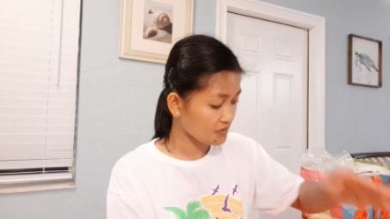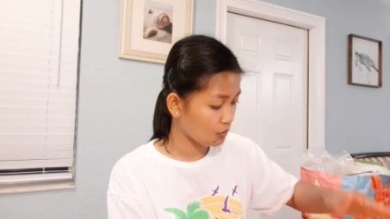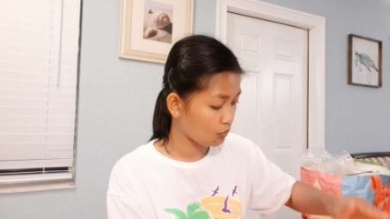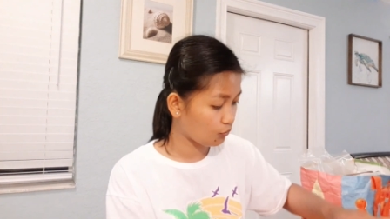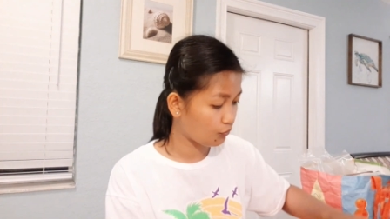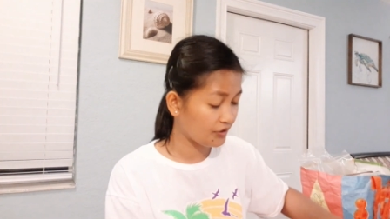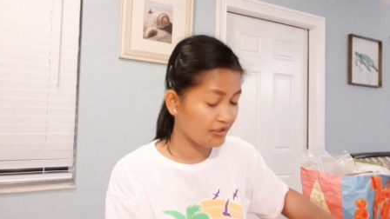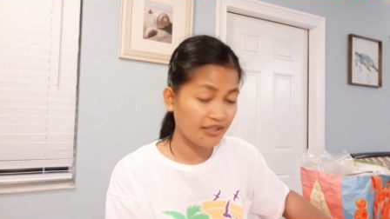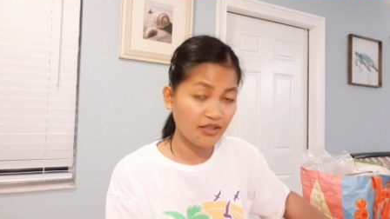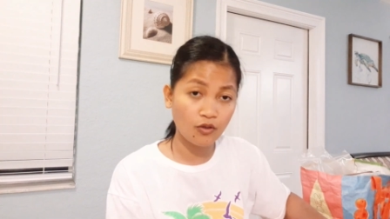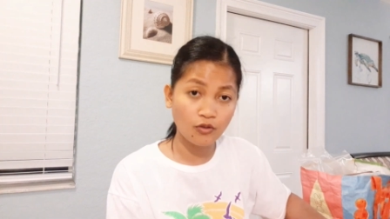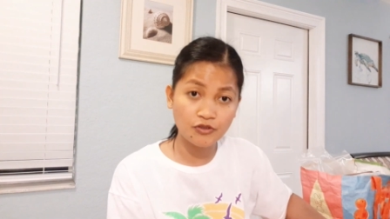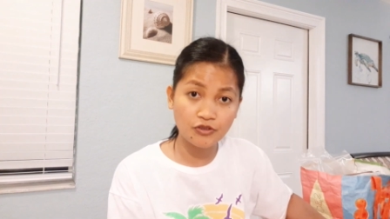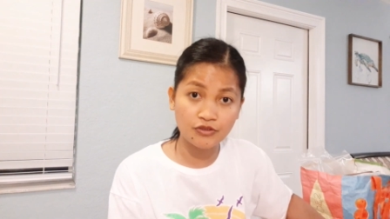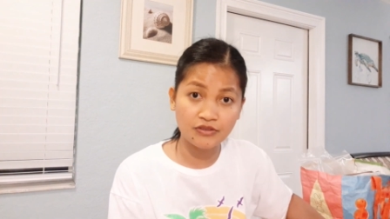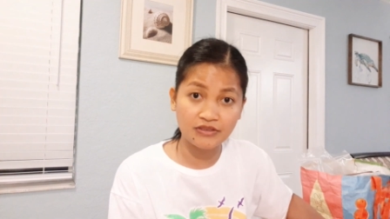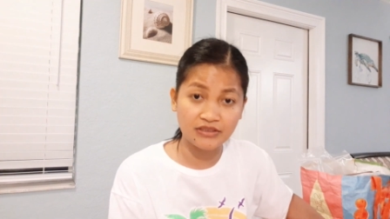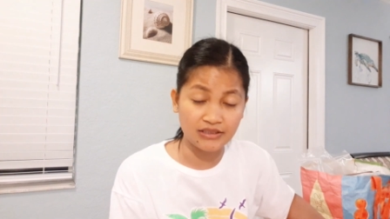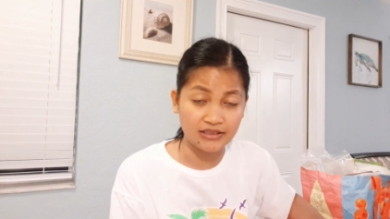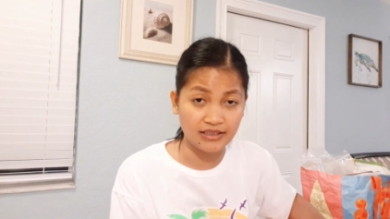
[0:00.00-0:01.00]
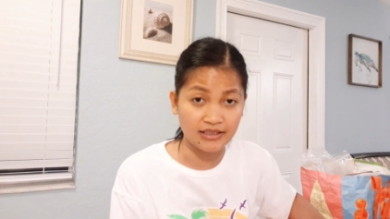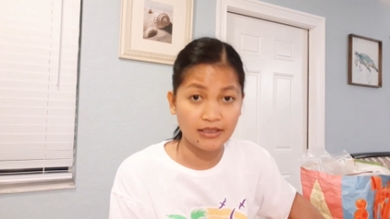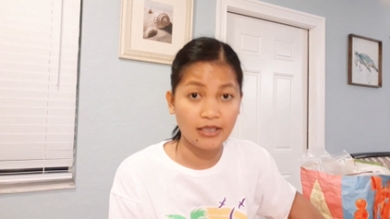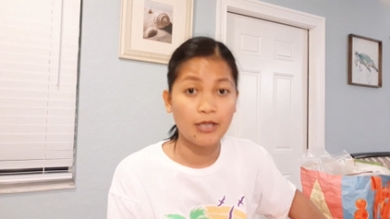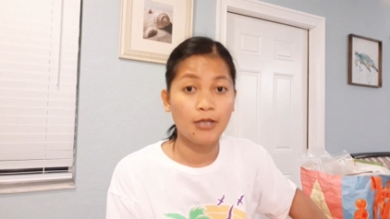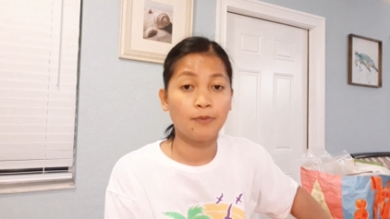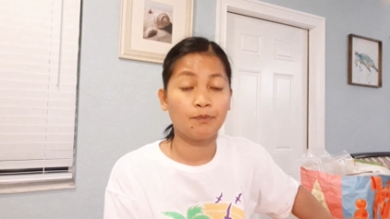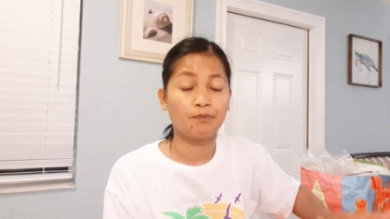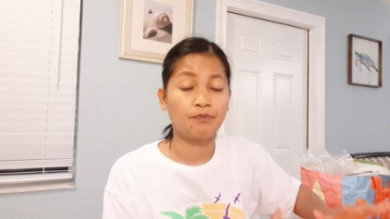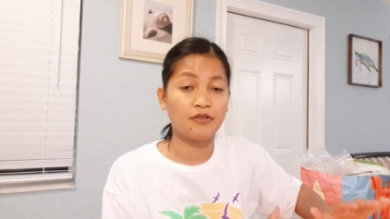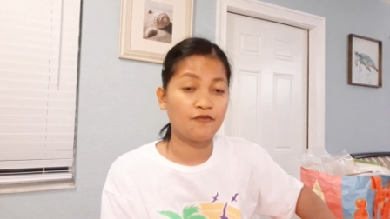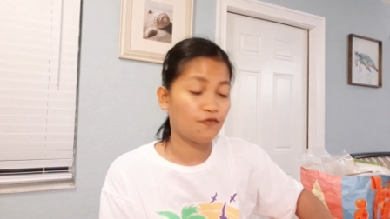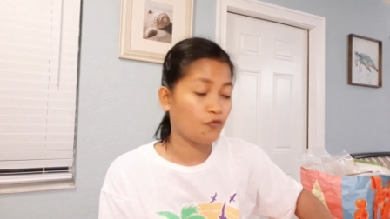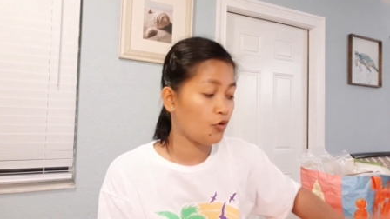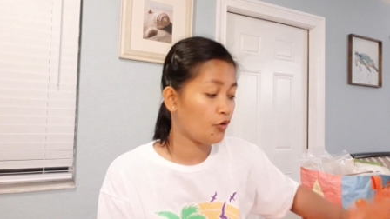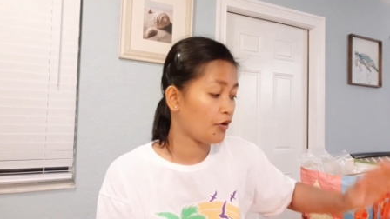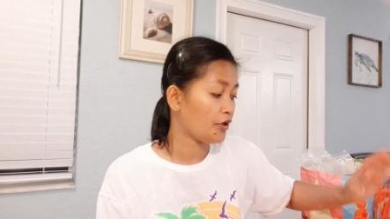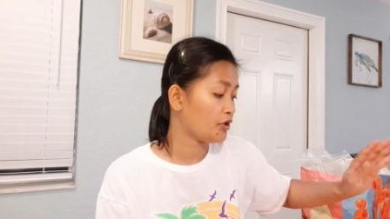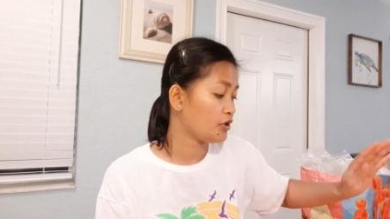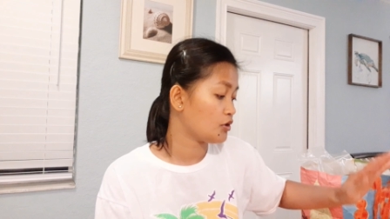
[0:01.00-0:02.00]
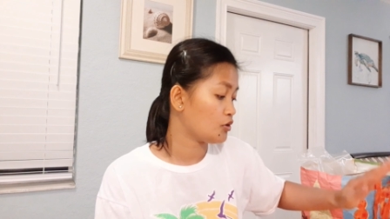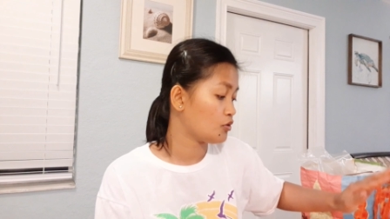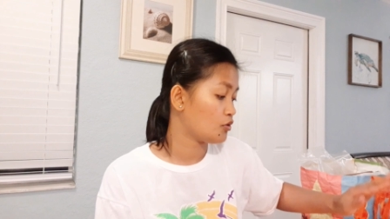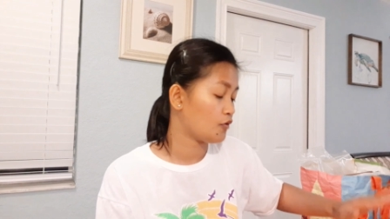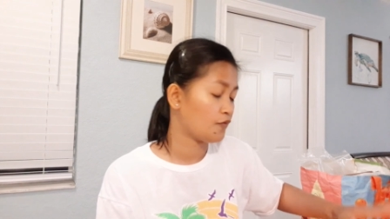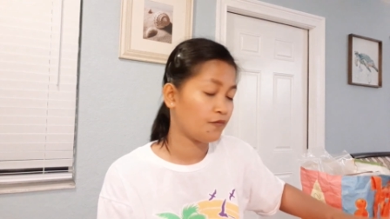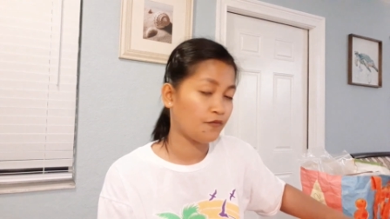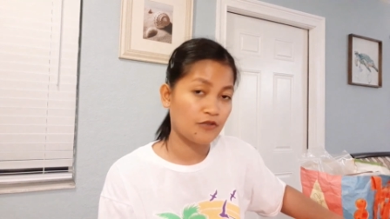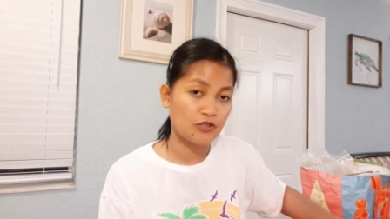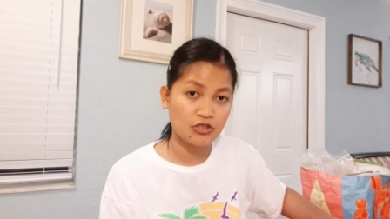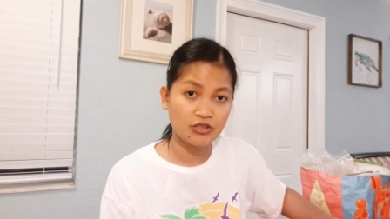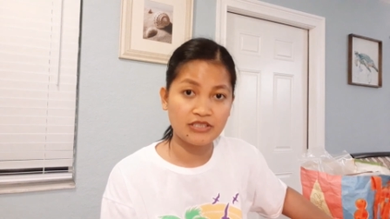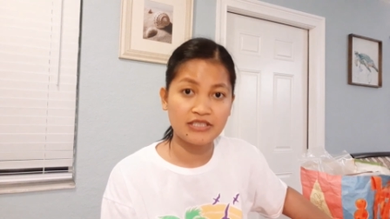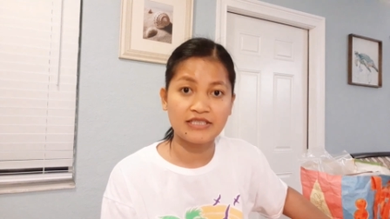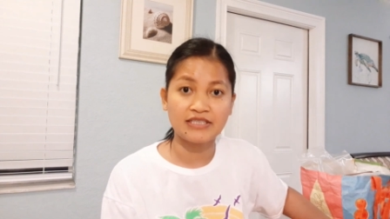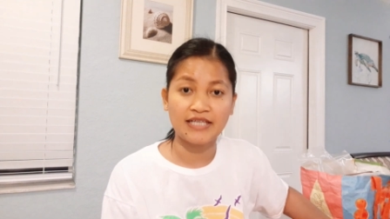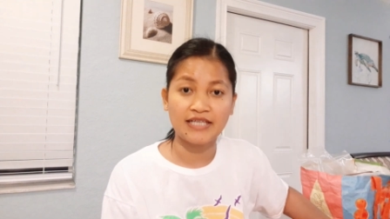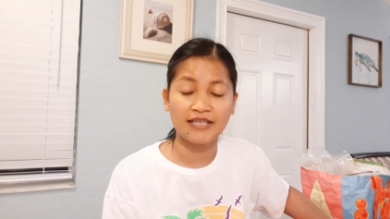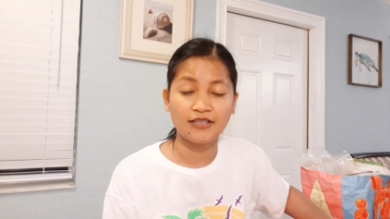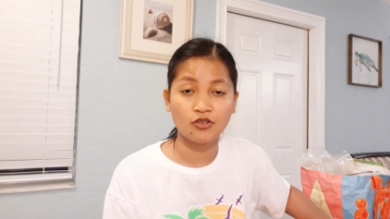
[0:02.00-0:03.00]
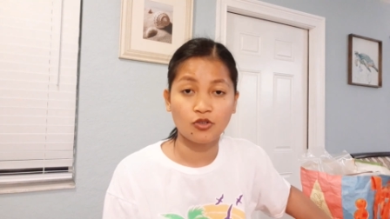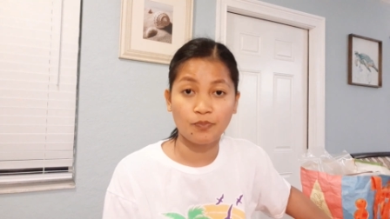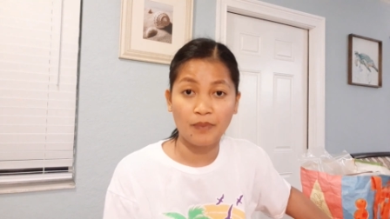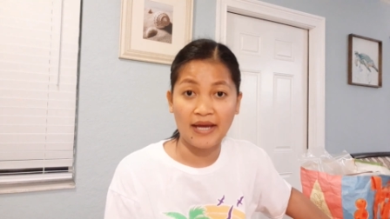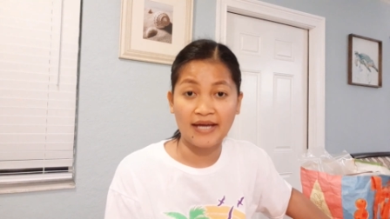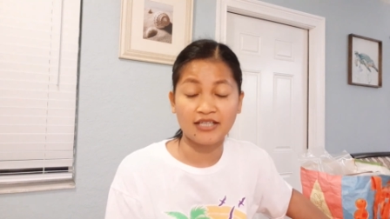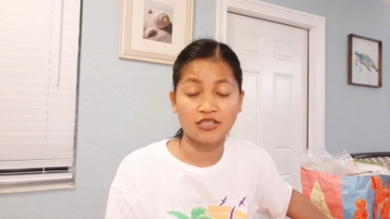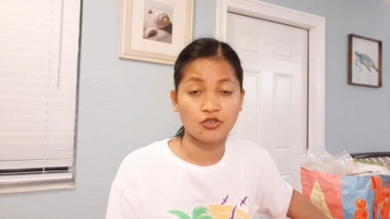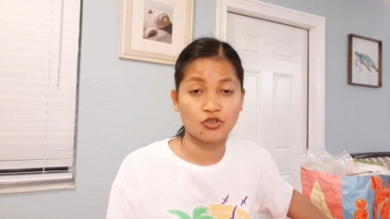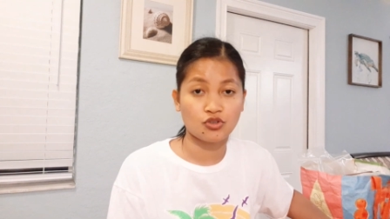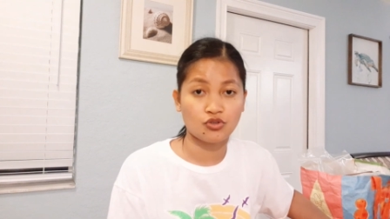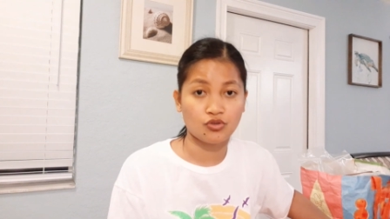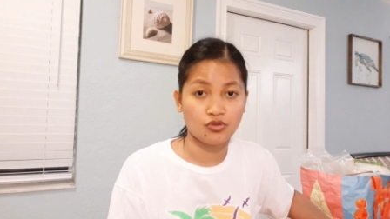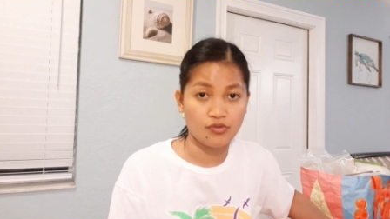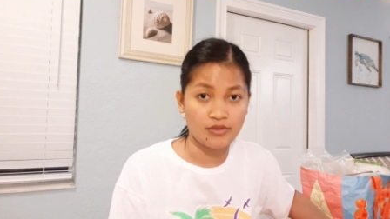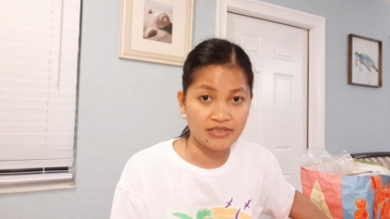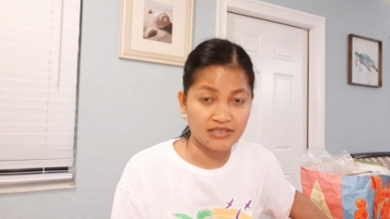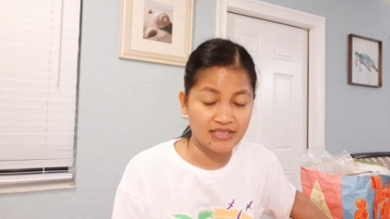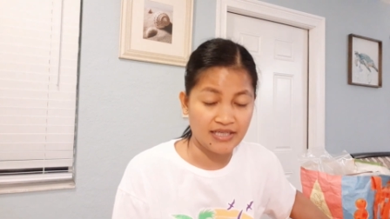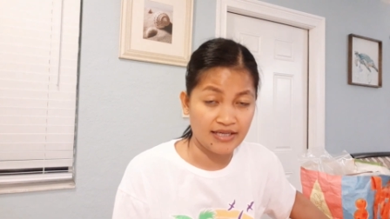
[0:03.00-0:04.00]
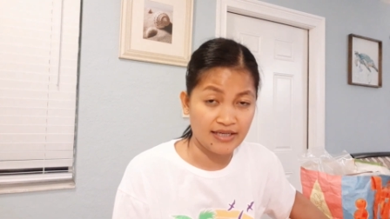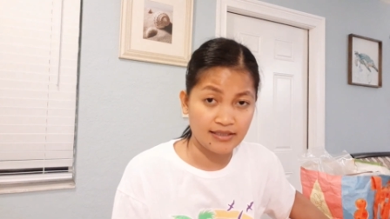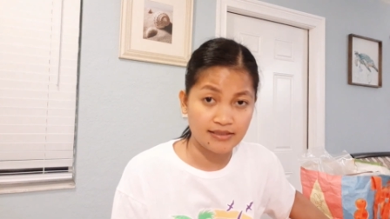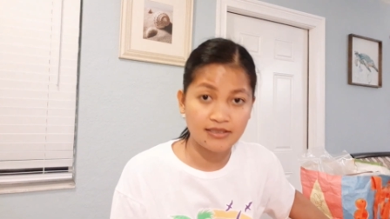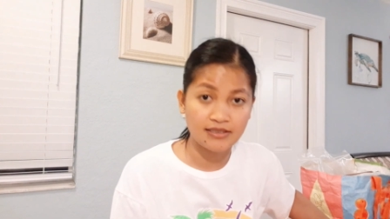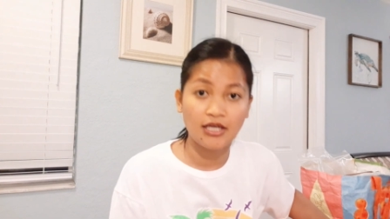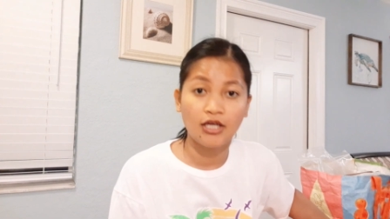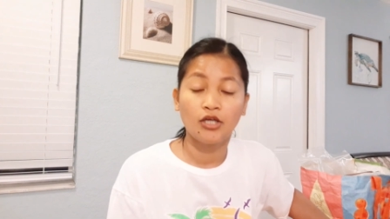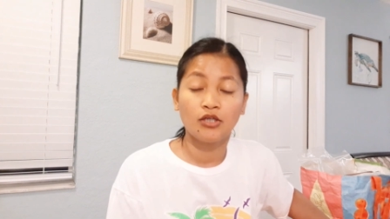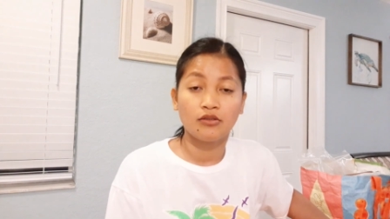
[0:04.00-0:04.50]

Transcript: when I also did it, before you officially send your package to USCIS,